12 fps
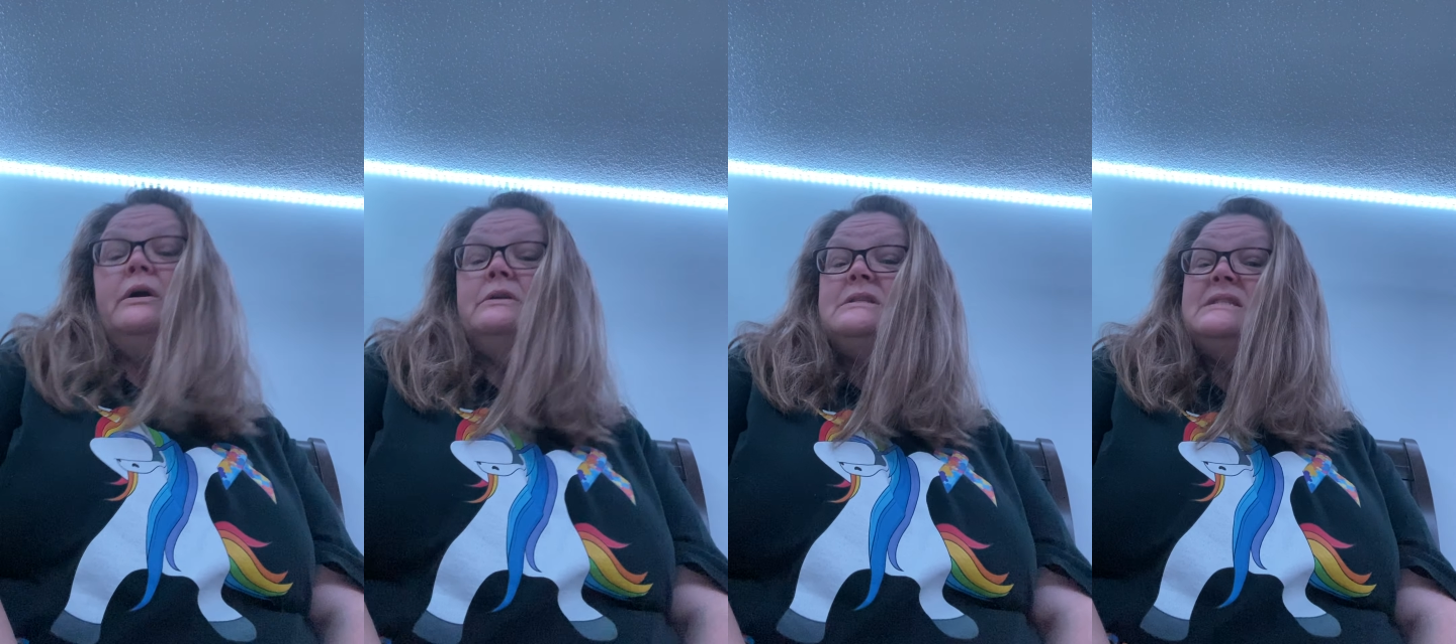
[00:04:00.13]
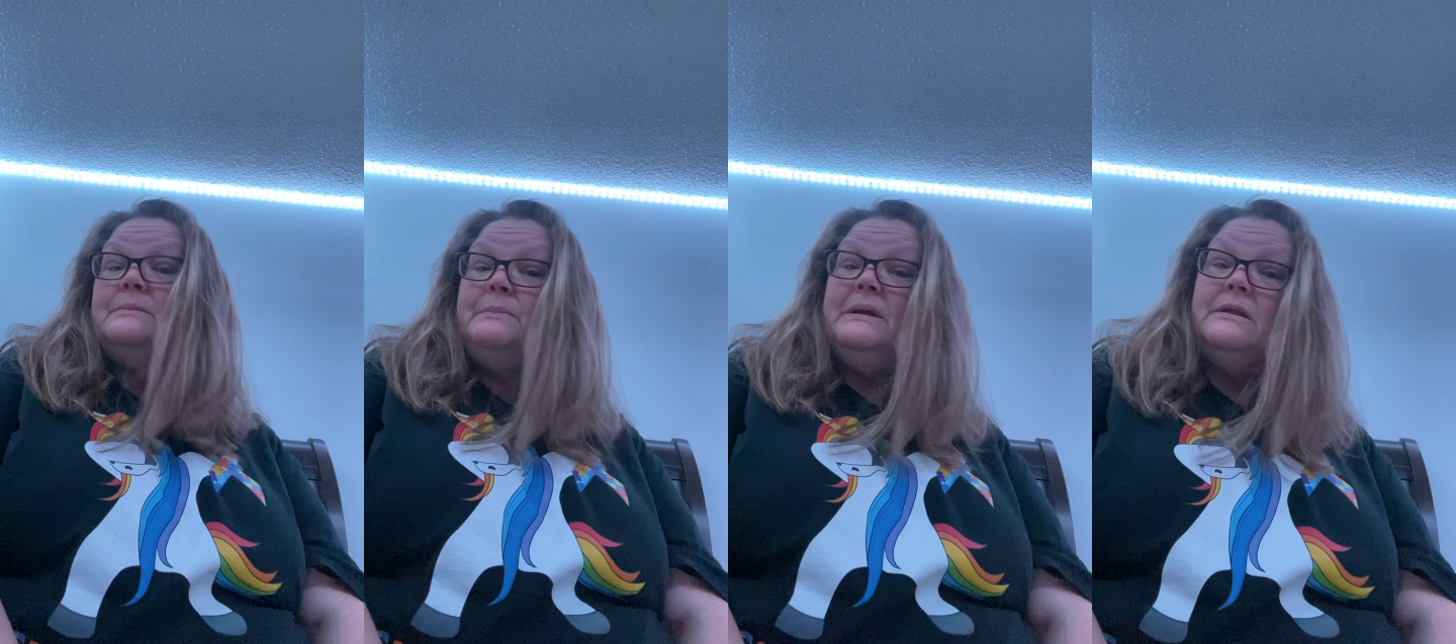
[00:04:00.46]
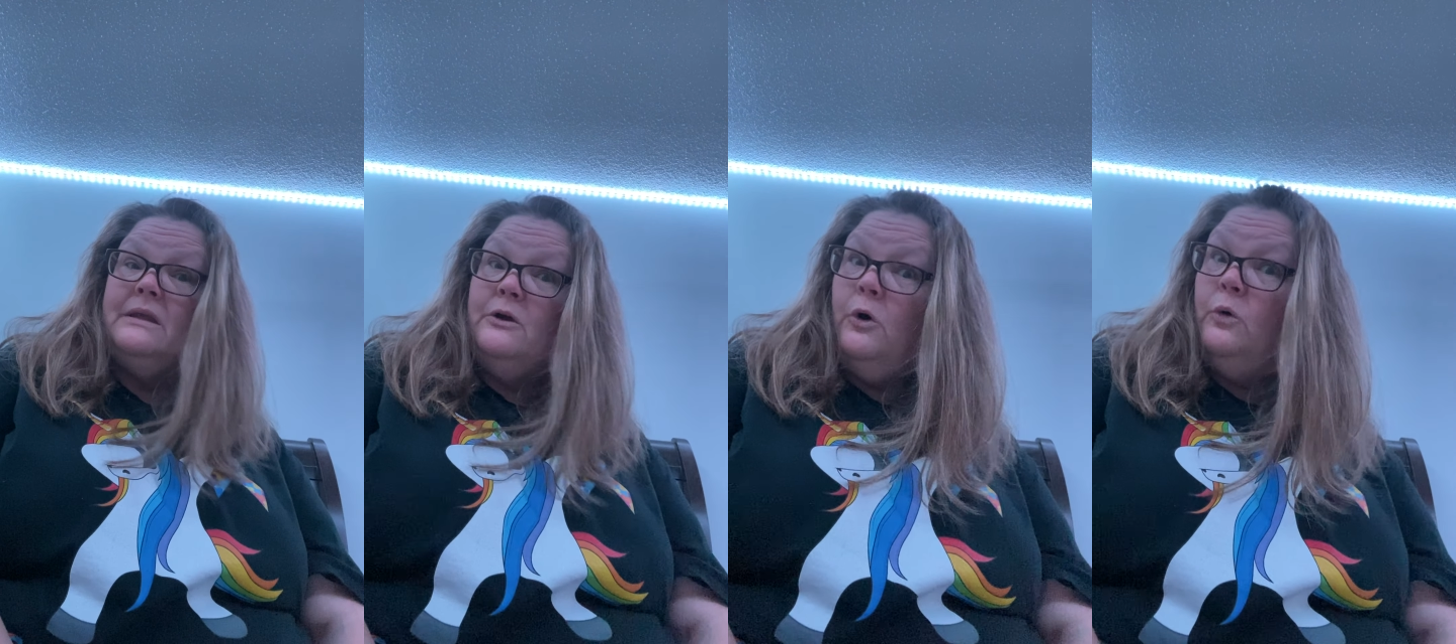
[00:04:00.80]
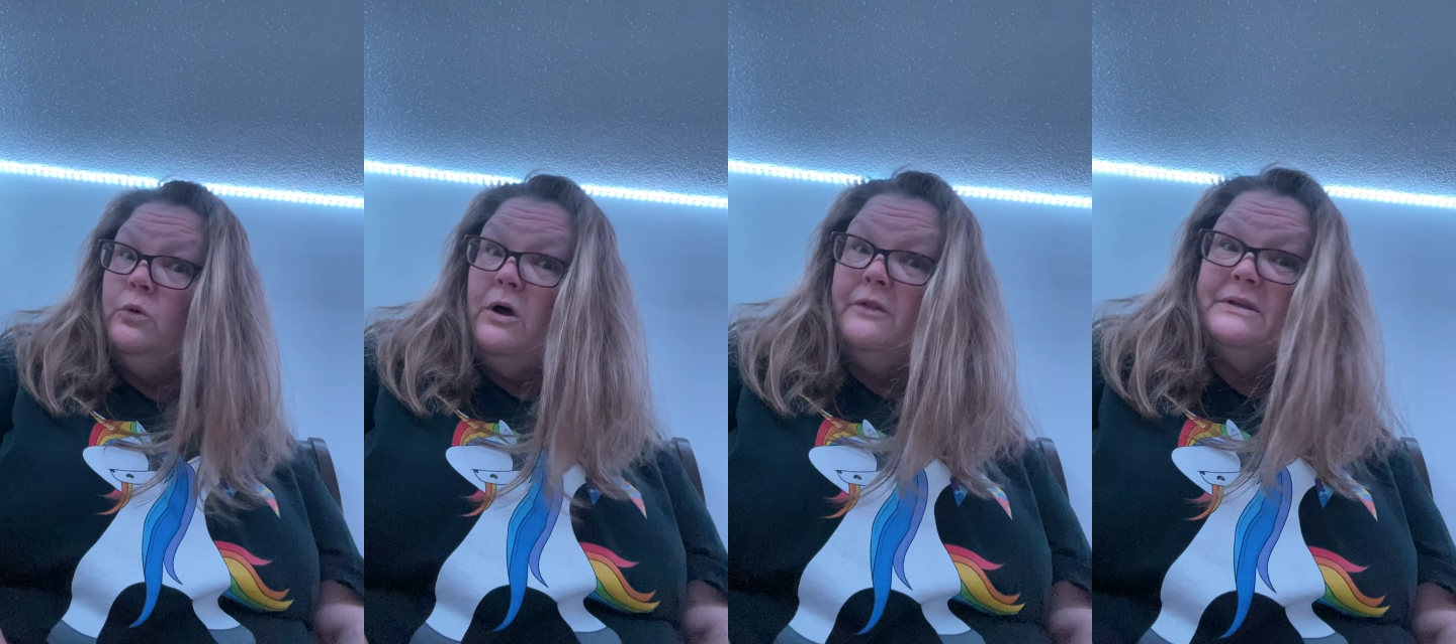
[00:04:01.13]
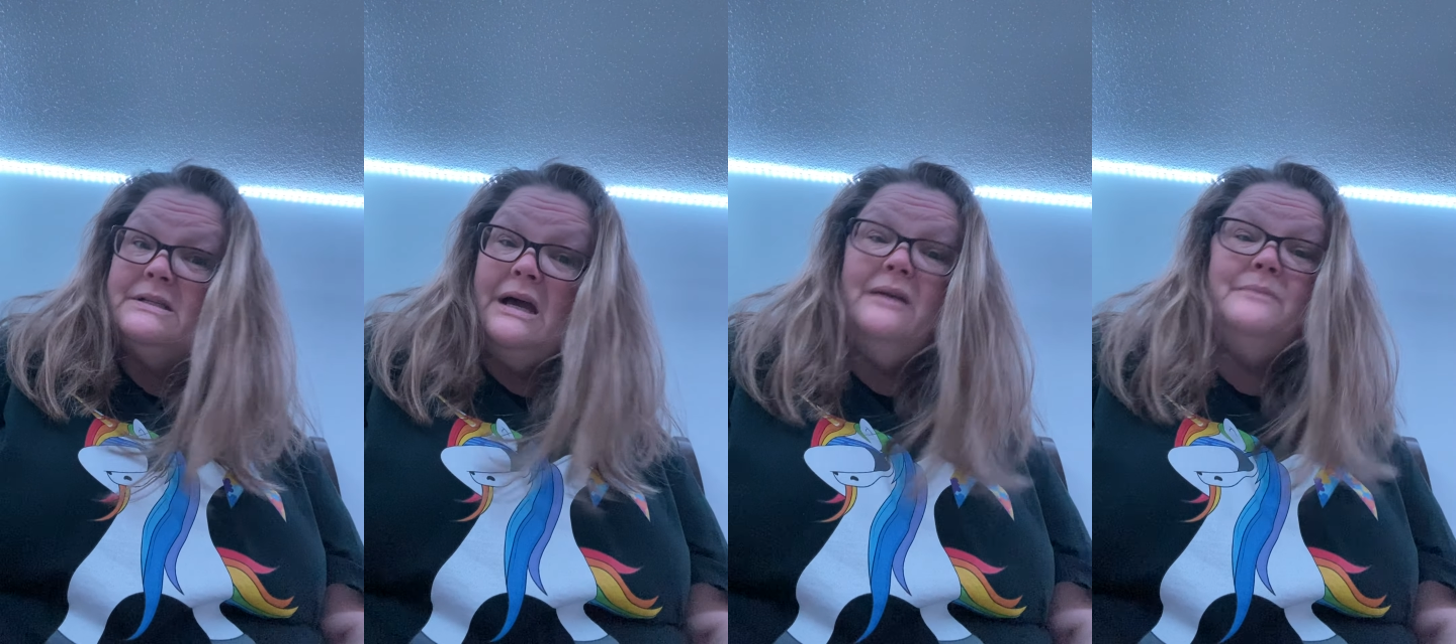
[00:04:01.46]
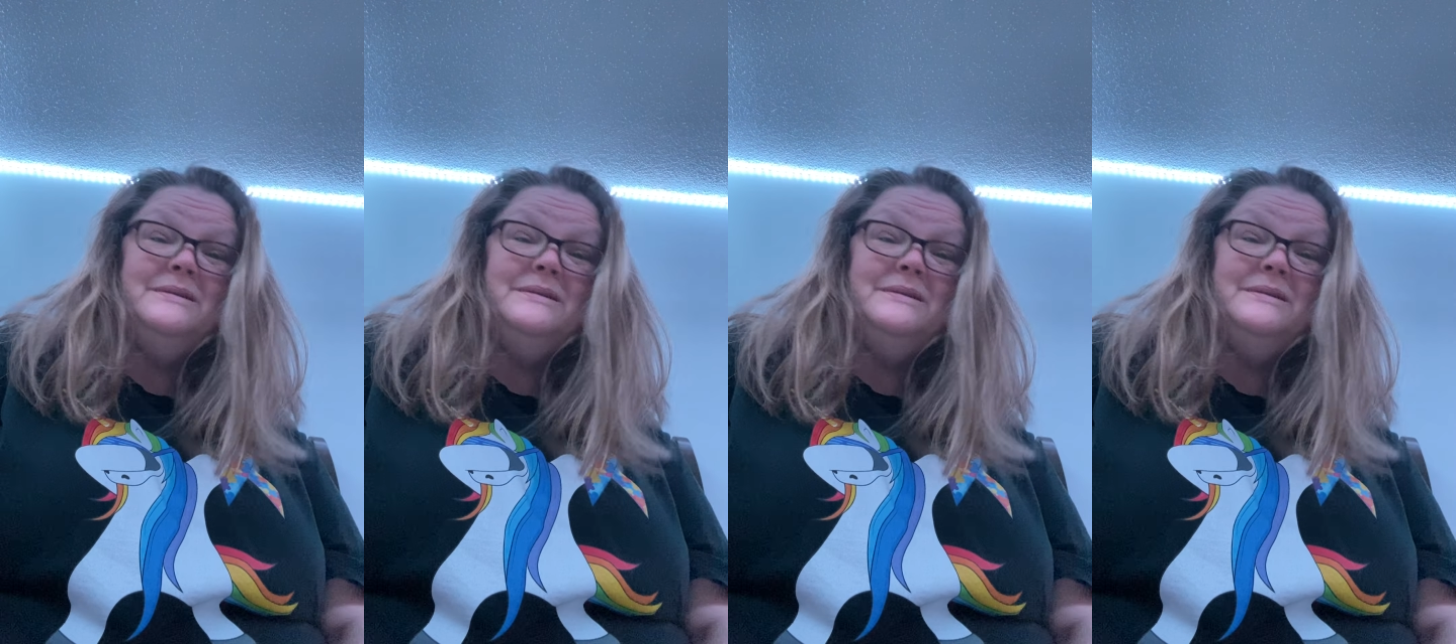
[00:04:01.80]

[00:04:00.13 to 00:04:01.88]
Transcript: it's typically cold all the time,